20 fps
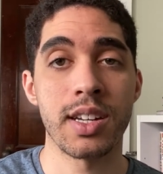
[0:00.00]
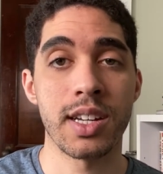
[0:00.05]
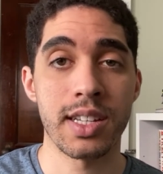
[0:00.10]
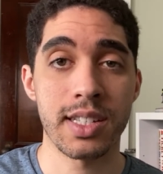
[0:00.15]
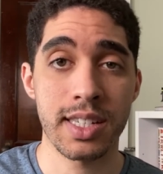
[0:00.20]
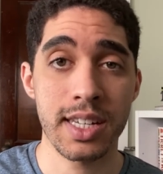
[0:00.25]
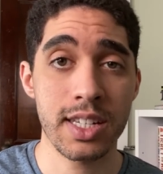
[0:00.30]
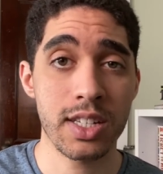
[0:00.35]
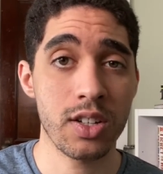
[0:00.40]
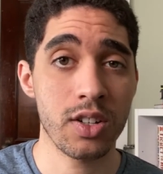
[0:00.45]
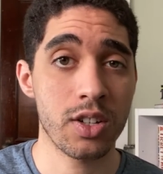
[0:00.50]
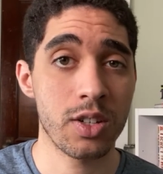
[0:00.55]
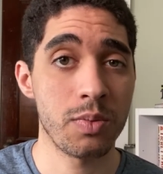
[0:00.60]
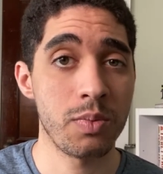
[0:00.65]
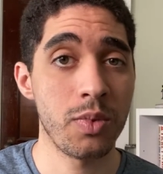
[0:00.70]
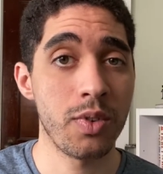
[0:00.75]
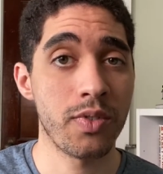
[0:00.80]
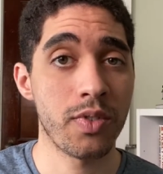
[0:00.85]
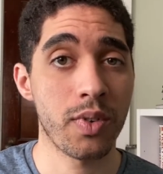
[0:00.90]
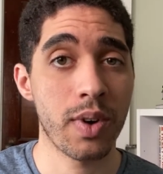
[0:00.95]
it's easier to
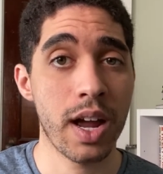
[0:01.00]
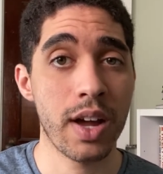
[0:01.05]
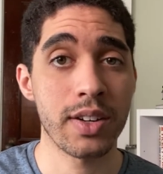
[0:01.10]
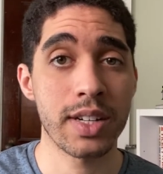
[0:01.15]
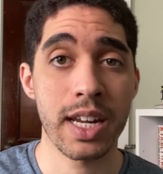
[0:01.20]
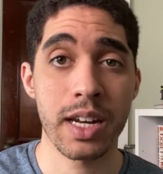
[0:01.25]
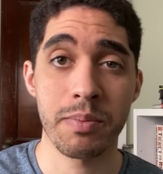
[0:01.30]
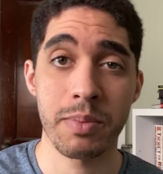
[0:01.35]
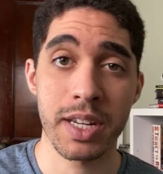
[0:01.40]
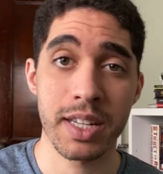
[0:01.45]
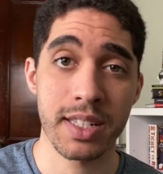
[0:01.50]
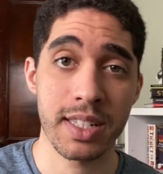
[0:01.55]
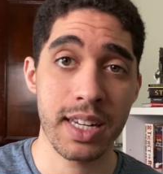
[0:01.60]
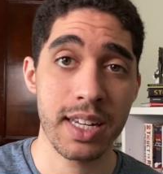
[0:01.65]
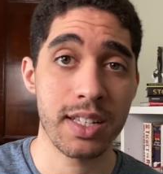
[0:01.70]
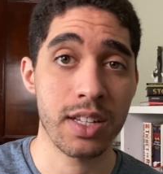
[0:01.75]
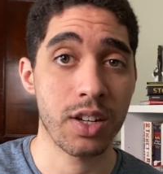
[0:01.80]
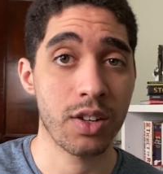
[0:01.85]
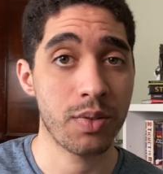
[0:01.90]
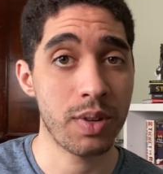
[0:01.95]
move around NPCs
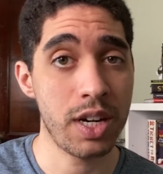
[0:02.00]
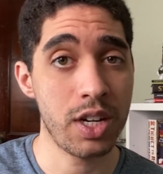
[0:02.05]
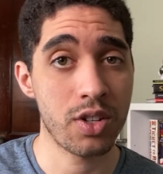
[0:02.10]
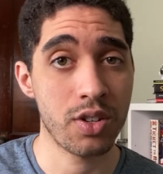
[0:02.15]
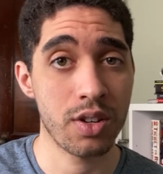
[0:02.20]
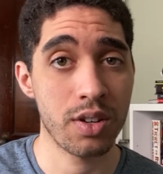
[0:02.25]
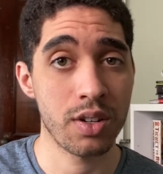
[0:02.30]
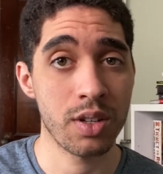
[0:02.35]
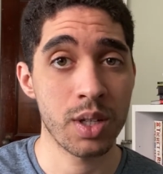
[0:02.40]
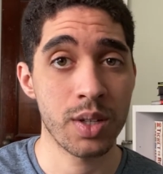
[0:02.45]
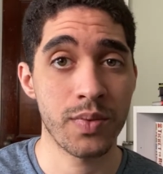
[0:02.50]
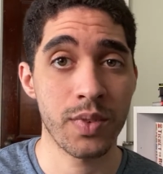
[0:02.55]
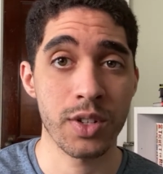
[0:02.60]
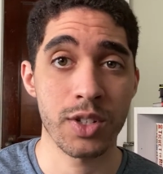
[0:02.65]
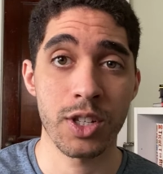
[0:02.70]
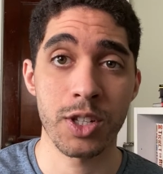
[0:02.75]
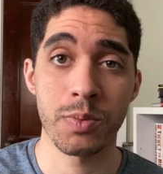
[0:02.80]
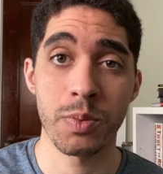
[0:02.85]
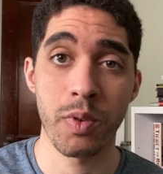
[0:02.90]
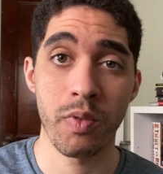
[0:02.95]
and creatures
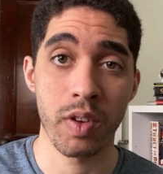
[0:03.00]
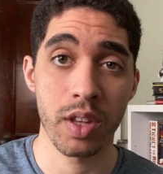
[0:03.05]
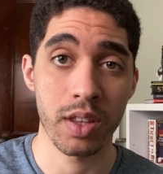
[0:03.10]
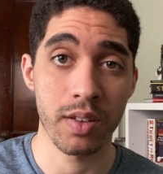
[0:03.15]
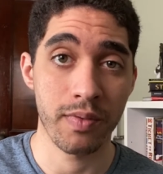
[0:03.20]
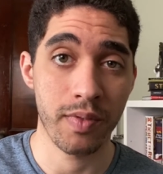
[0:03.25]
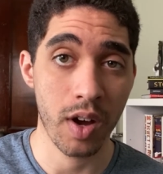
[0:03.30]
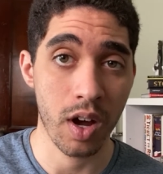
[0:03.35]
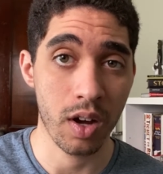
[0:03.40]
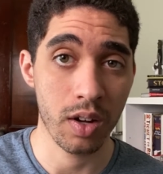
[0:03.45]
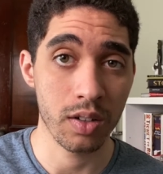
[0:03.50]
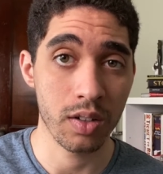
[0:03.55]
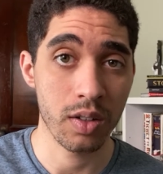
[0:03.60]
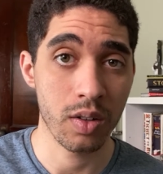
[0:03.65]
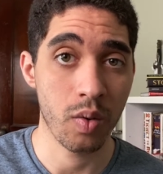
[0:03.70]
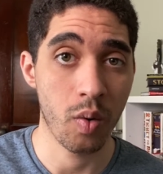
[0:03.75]
versus moving the vault